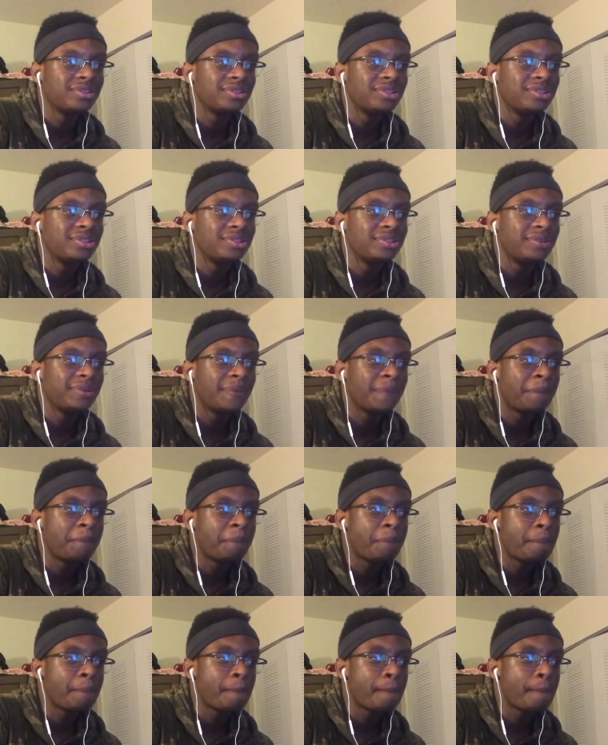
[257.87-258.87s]

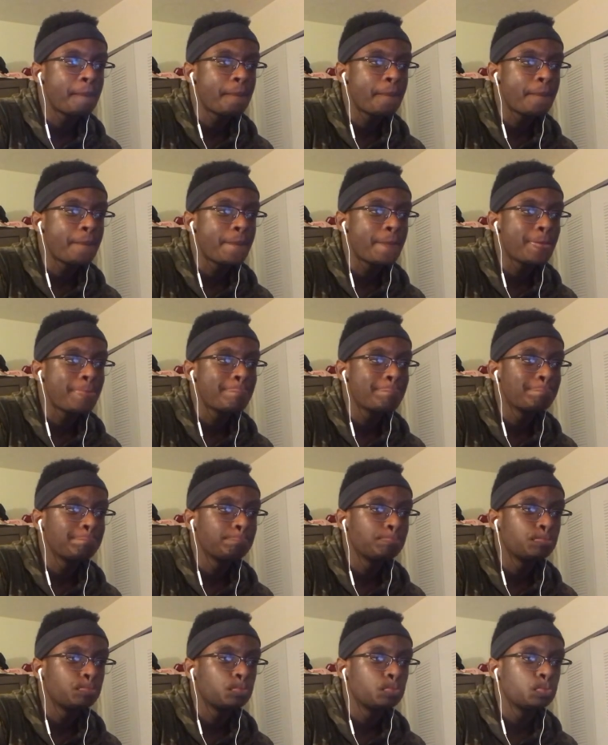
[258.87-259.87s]

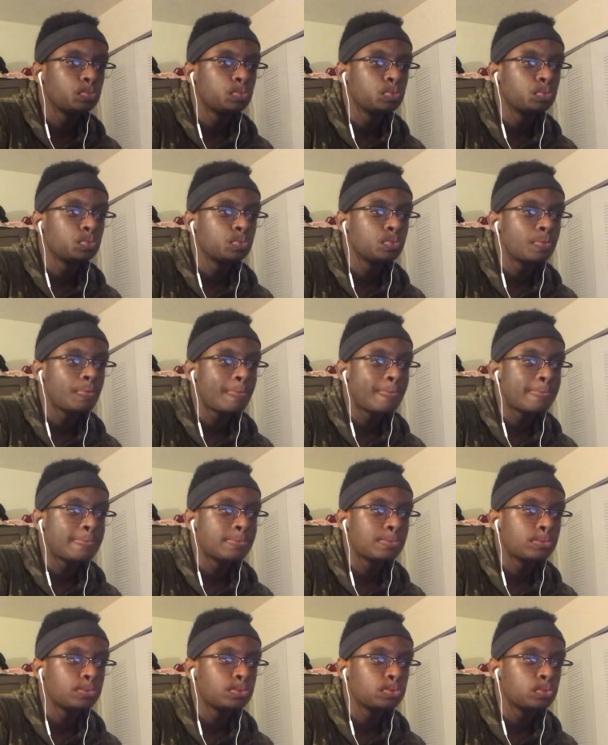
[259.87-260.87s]

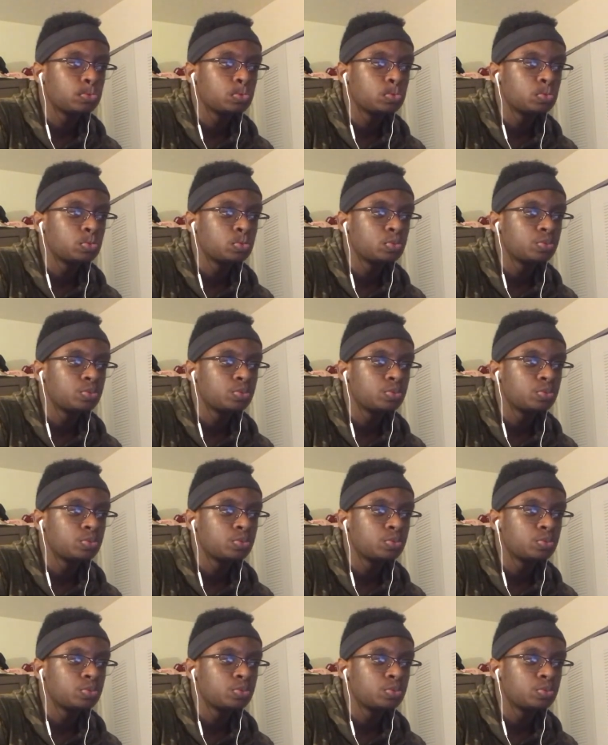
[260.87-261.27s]
Nothing is said.